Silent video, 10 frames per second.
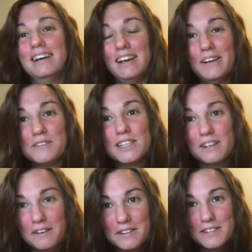I've
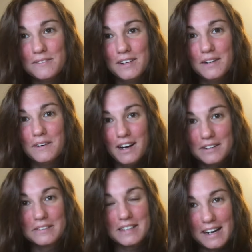started this video
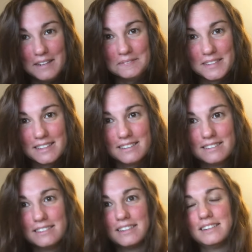100 times.
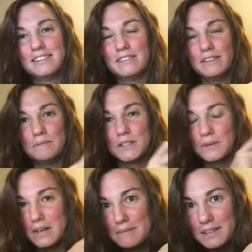I'm
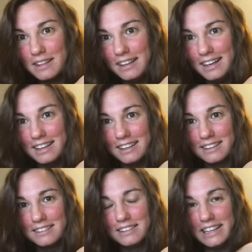sorry about the
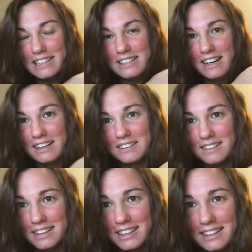lighting. It's 9
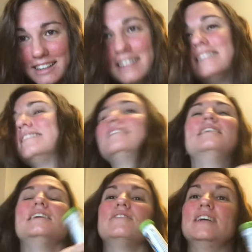o'clock at night.
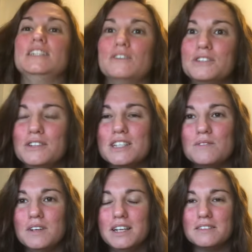If I don't do this
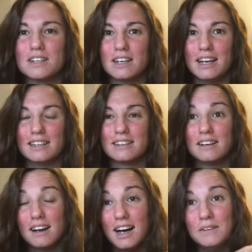video tonight,
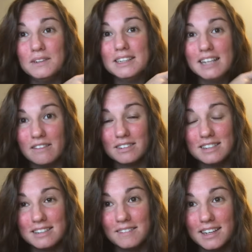I will never
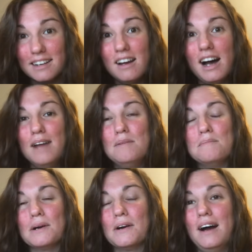do it. I've
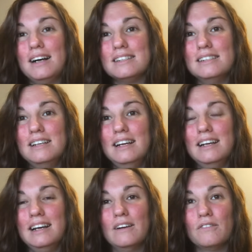been
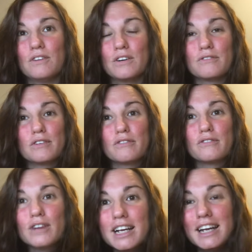procrastinating for
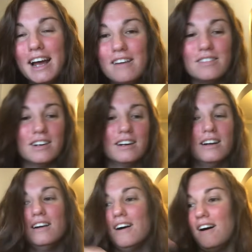freaking ever
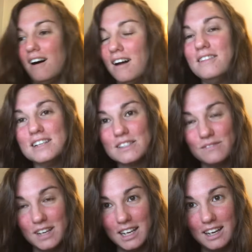on this
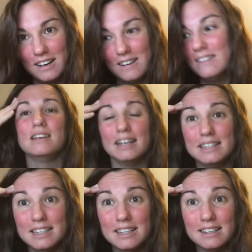video. The
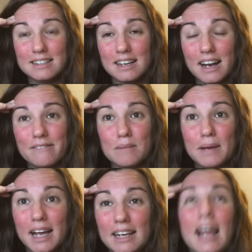idea is that every
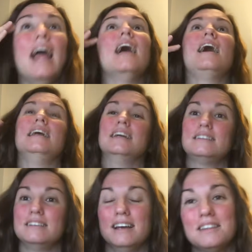payday I get
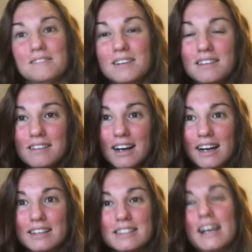together with you
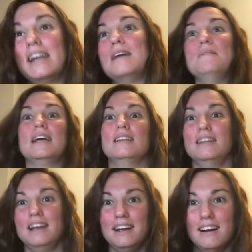guys and I make a
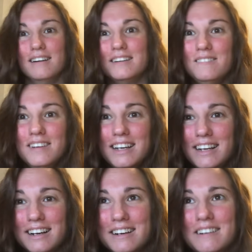lighthearted
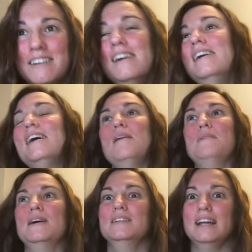video
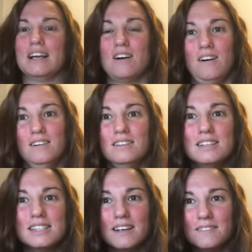about like all of the
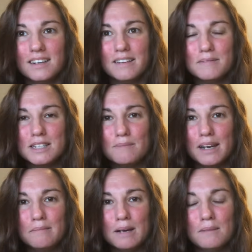stuff that I've been
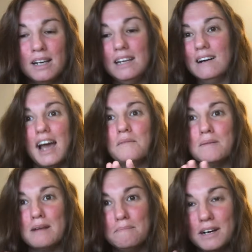spending my money on and
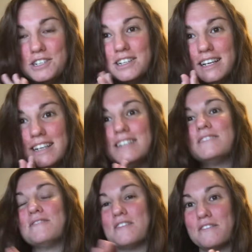what my budget is
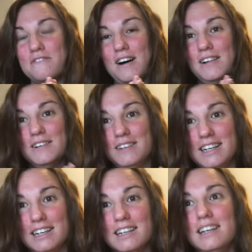for the following